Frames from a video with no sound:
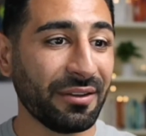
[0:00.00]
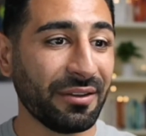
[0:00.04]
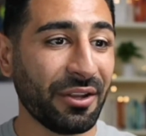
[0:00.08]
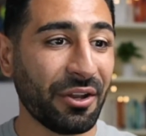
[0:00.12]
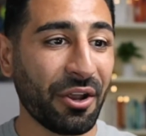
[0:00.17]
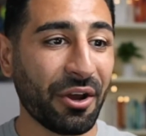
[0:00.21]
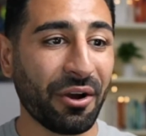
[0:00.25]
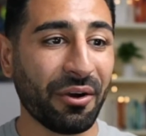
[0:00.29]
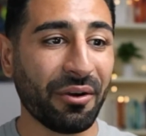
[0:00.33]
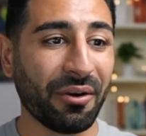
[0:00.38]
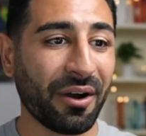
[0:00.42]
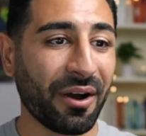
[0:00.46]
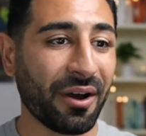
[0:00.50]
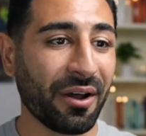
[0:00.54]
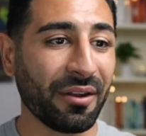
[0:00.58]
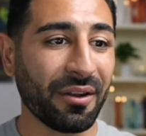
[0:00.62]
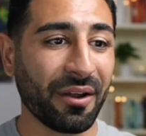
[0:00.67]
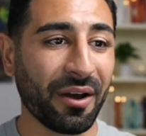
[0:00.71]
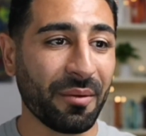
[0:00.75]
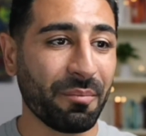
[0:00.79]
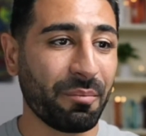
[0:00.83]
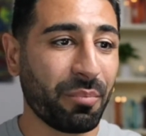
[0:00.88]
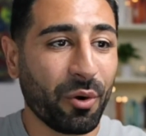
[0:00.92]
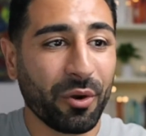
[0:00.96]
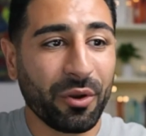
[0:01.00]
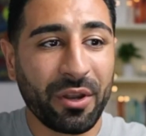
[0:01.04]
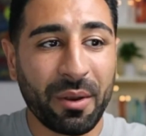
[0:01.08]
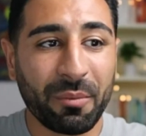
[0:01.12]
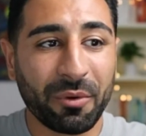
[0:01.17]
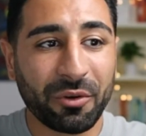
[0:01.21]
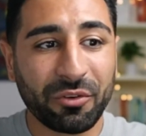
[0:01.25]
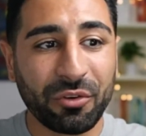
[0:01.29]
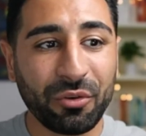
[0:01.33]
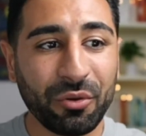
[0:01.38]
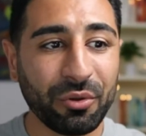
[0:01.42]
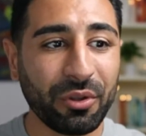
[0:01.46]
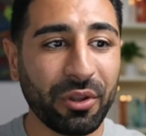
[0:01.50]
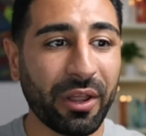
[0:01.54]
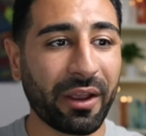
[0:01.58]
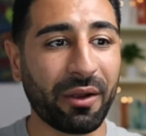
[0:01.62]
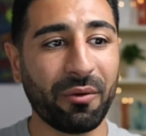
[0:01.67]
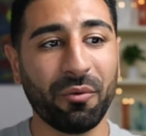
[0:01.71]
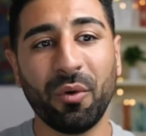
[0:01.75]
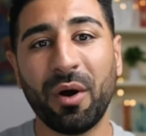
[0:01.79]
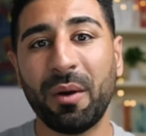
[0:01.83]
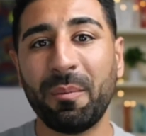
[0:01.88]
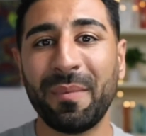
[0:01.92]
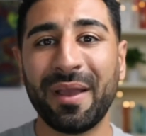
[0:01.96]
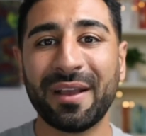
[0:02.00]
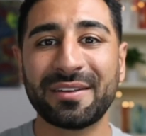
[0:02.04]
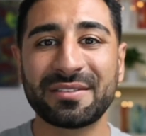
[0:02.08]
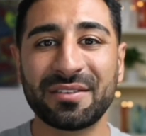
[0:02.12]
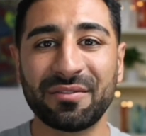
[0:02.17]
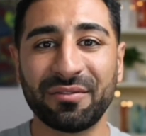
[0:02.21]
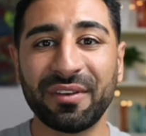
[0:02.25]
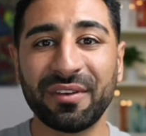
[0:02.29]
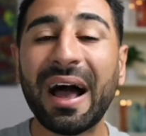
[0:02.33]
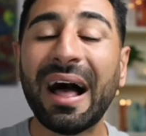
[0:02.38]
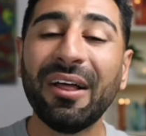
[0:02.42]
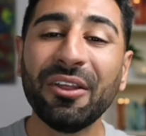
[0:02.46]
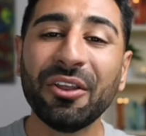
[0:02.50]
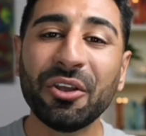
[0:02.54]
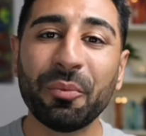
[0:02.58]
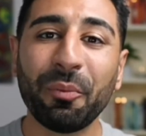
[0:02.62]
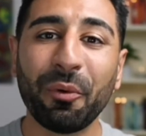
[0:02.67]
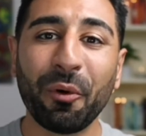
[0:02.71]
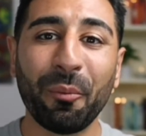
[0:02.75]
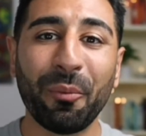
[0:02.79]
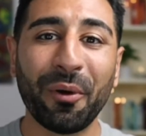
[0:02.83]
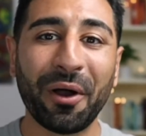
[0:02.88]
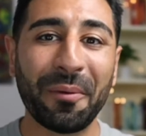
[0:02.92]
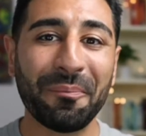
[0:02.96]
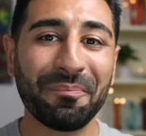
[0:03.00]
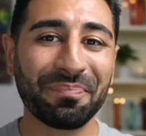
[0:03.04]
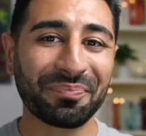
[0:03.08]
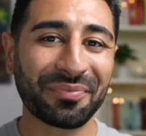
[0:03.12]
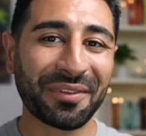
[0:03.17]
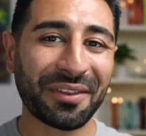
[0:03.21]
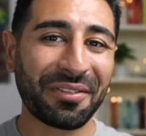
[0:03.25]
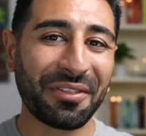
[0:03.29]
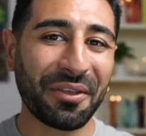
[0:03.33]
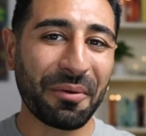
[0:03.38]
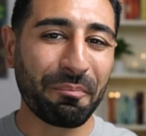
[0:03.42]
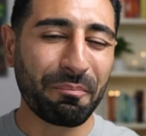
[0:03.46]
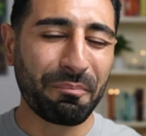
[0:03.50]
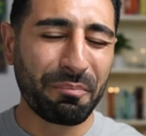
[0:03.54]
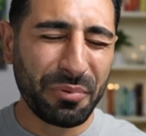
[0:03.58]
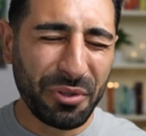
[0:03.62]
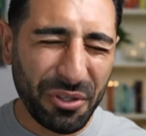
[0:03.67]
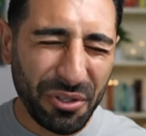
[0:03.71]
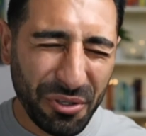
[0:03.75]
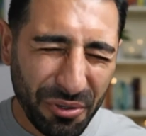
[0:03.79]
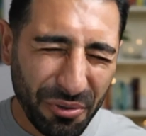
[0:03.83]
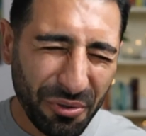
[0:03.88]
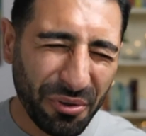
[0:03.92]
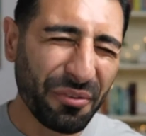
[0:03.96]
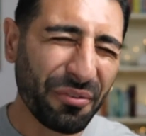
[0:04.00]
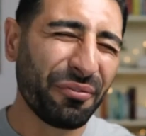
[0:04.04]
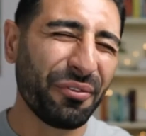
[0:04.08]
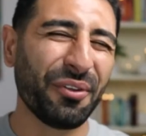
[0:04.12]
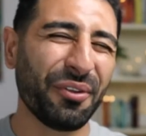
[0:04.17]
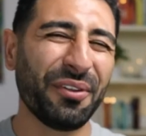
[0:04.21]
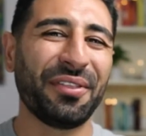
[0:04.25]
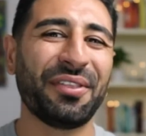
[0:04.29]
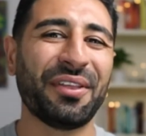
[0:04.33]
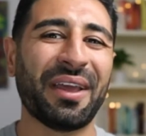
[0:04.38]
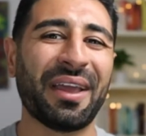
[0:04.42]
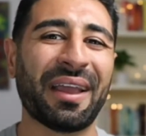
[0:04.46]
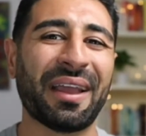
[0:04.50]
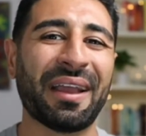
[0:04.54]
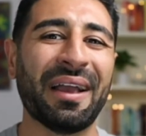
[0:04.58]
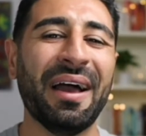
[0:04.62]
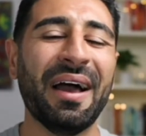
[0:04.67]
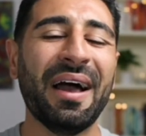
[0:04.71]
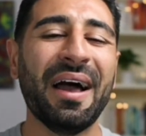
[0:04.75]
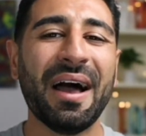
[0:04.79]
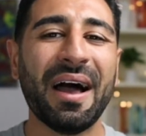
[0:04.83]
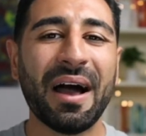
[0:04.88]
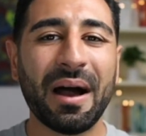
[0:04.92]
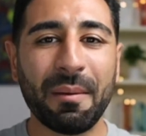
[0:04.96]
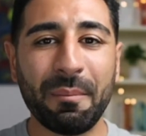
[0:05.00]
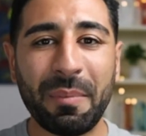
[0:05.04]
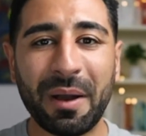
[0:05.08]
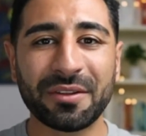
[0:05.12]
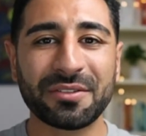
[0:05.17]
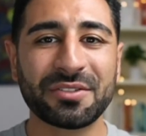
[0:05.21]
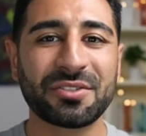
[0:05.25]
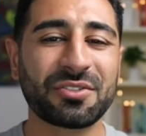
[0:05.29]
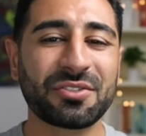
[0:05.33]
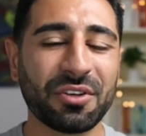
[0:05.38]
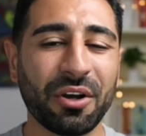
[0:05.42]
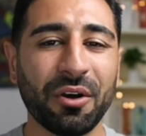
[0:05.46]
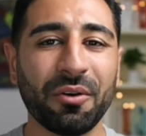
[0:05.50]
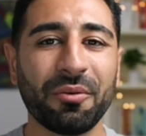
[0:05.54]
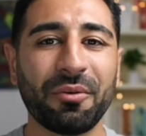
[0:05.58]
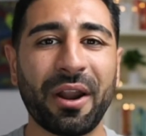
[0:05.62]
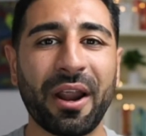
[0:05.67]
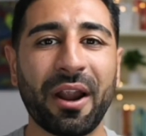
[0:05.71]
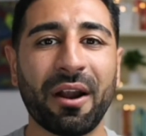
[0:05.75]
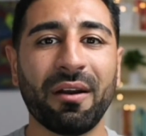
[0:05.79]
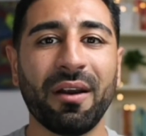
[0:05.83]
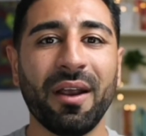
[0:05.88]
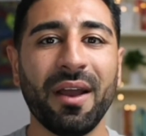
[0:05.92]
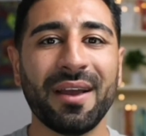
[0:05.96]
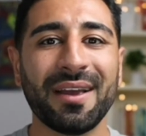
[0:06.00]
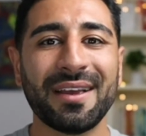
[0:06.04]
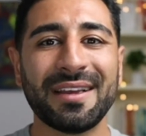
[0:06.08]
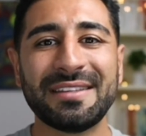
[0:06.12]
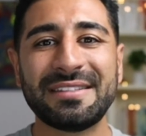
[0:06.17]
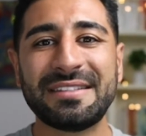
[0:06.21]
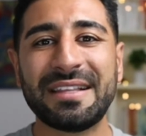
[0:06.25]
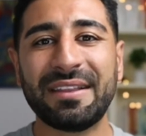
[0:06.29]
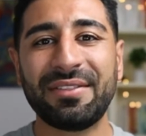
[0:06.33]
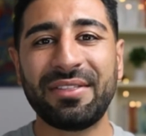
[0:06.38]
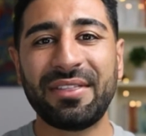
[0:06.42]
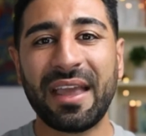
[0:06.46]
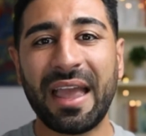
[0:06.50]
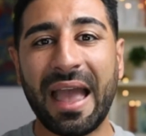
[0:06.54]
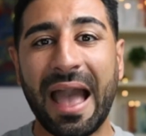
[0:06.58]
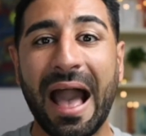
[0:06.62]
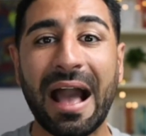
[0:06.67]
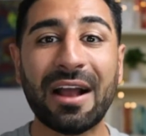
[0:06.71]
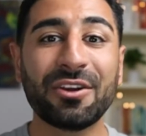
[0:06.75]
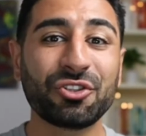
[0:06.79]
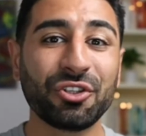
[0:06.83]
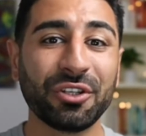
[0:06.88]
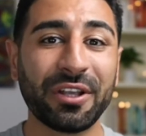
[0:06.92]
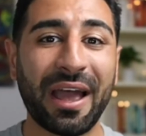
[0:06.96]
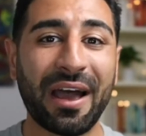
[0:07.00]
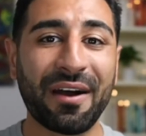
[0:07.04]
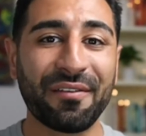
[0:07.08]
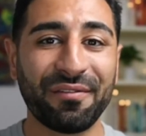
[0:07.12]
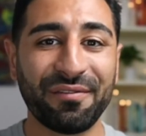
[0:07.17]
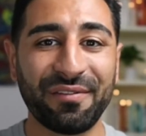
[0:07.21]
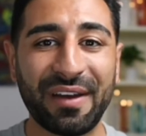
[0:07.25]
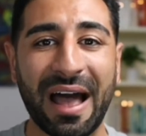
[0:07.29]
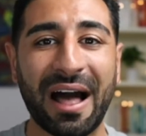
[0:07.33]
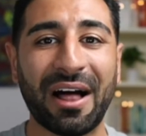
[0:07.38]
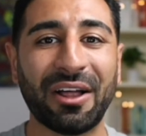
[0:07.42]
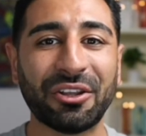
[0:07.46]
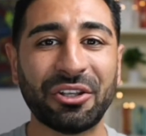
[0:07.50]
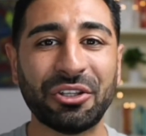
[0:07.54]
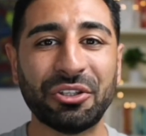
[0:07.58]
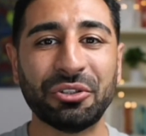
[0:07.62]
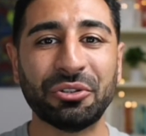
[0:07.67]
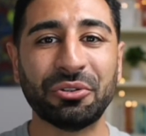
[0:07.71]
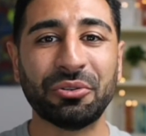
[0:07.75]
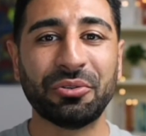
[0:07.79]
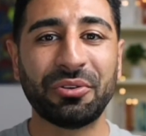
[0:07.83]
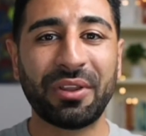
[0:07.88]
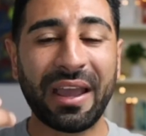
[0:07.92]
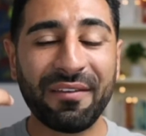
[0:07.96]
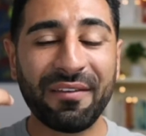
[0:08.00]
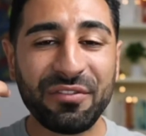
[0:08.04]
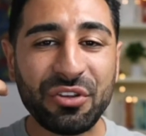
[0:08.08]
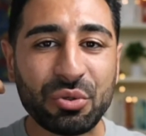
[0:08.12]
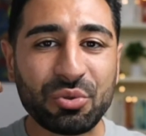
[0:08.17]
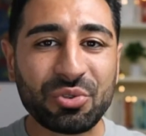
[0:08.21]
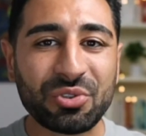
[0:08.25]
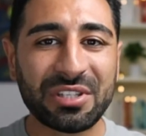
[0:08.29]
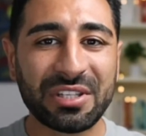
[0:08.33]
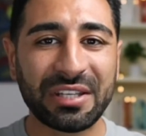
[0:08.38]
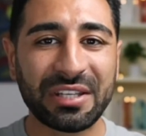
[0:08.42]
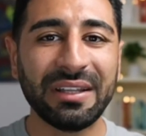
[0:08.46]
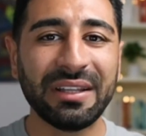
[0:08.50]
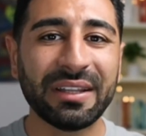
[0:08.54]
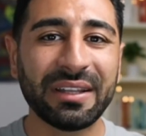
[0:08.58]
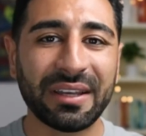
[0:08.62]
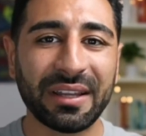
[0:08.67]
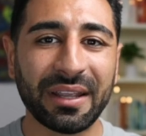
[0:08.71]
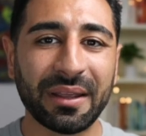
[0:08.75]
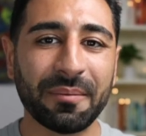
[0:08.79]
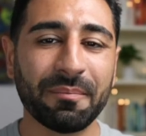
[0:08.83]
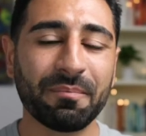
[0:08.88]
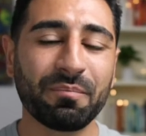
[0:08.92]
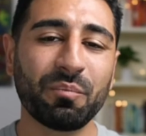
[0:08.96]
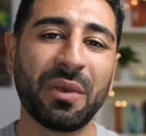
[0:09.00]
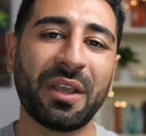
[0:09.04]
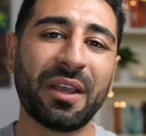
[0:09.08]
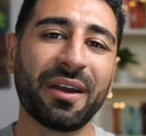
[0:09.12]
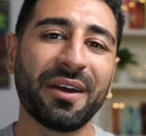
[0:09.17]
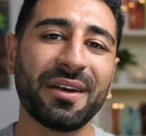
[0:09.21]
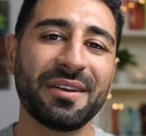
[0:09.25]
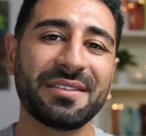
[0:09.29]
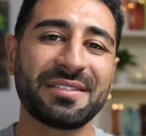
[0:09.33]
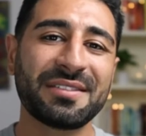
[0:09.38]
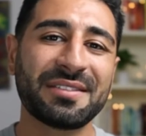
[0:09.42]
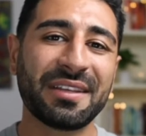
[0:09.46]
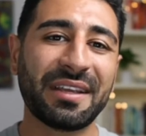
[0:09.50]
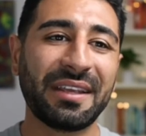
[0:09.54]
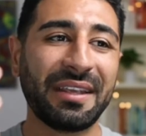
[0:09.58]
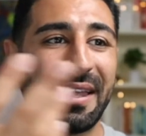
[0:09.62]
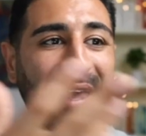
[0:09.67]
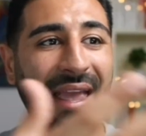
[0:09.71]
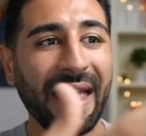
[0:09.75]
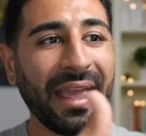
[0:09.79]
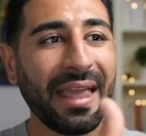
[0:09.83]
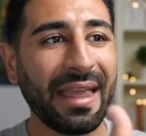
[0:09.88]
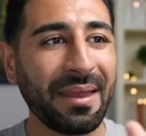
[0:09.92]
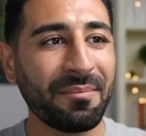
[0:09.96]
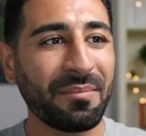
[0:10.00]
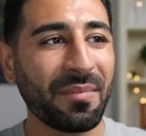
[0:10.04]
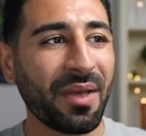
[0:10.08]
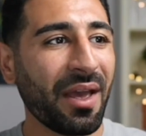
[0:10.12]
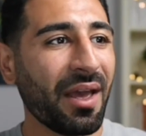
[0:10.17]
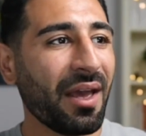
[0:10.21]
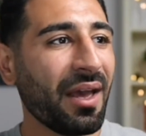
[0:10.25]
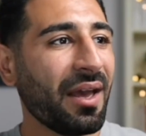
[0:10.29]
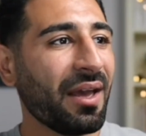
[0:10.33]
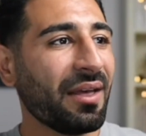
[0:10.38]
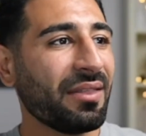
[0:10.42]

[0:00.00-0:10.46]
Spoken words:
on point number 2, like what makes it valuable, but The beautiful thing about So Rare is that they actually have value, they have utility because the game,